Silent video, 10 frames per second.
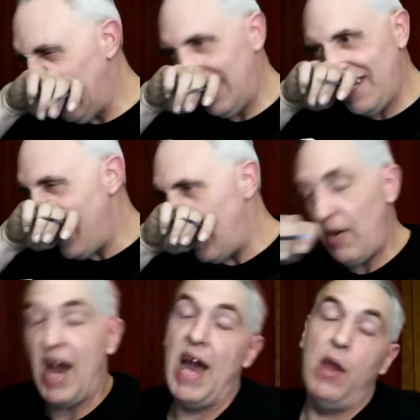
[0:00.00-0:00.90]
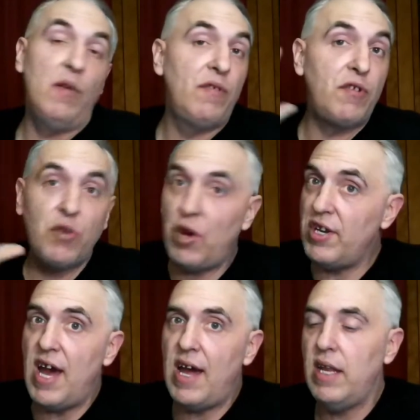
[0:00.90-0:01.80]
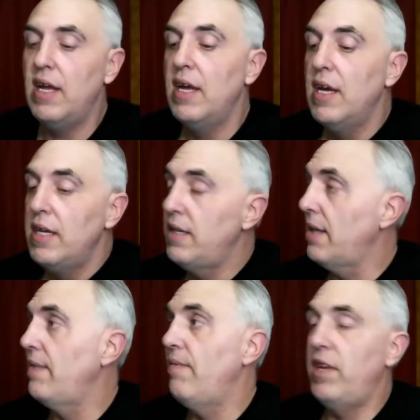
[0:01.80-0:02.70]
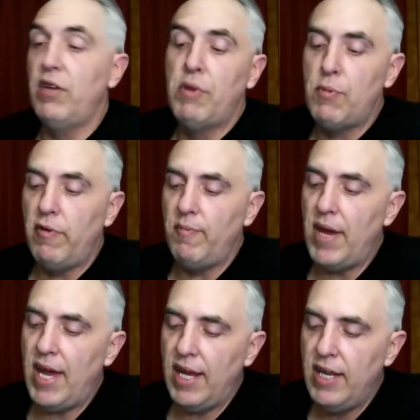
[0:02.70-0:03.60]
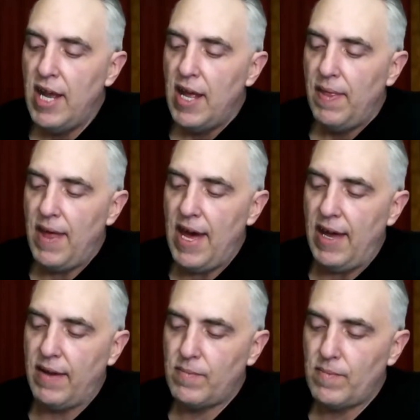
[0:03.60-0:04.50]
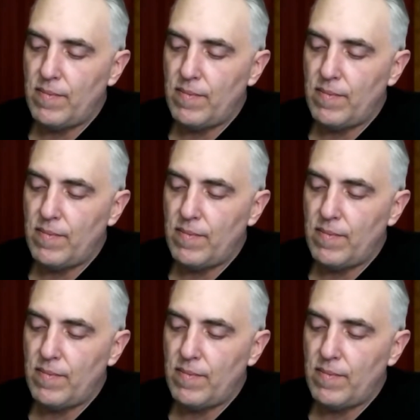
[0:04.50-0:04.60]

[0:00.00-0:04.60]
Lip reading: And now, I don't know if this is true or not, just videos people have made that